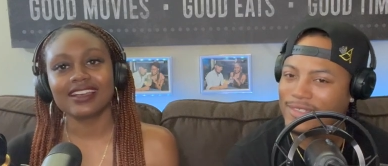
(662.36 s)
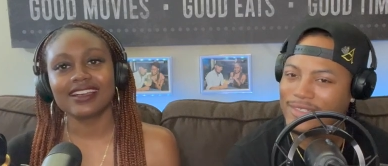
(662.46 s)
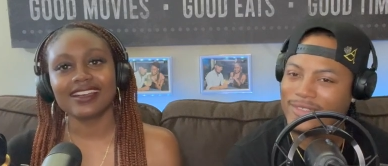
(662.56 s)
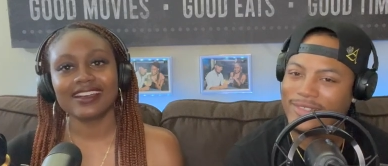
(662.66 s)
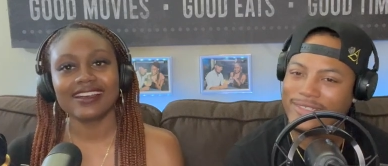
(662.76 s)

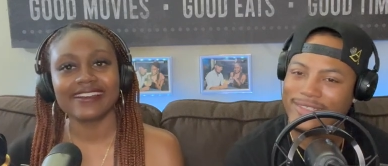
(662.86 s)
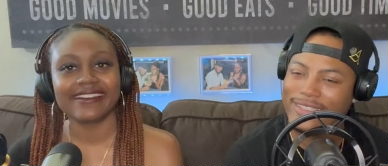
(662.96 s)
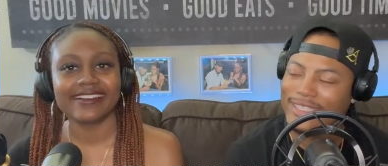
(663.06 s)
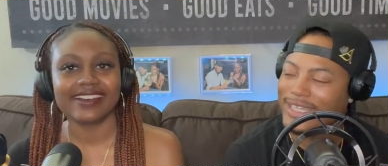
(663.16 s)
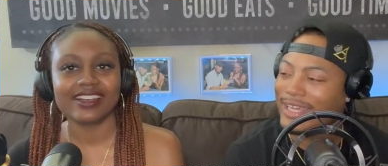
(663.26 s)
Speaker 1: I,
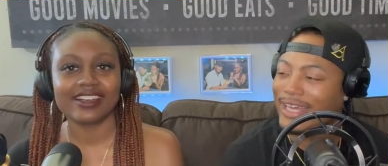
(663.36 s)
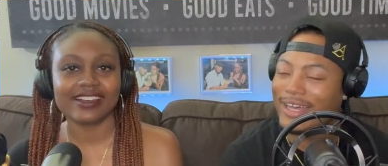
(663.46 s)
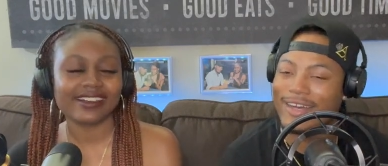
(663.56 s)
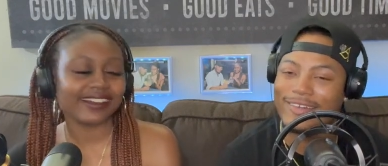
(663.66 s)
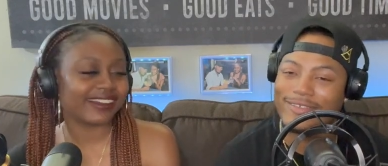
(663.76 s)

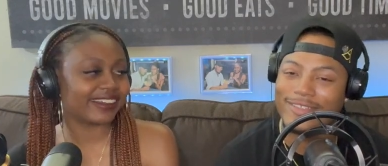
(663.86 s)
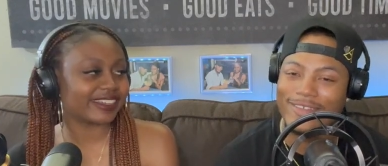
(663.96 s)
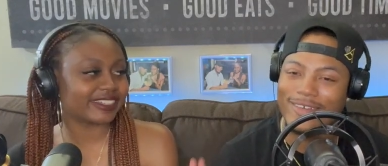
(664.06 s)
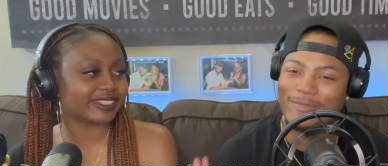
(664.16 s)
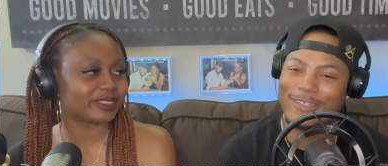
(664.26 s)
I don't know.
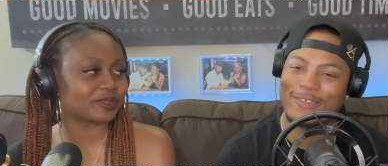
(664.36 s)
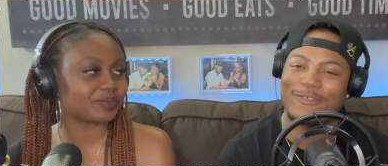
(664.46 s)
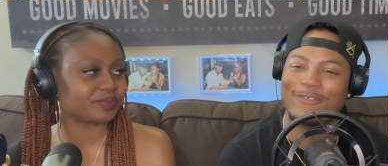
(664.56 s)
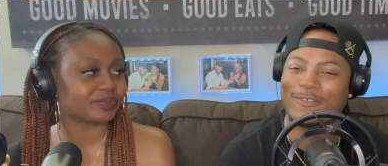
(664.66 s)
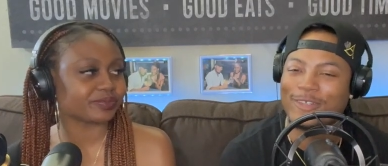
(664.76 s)
I'm not
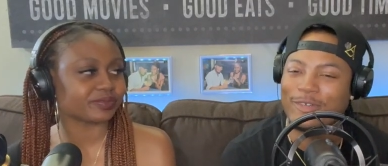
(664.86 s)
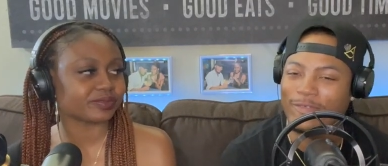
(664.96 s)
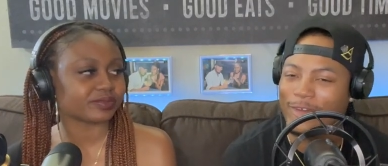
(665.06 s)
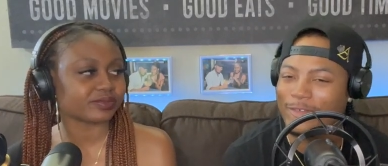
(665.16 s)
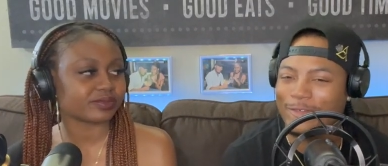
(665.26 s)
very,
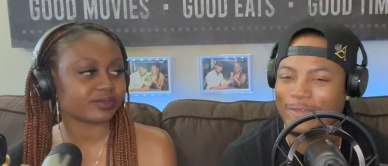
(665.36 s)
very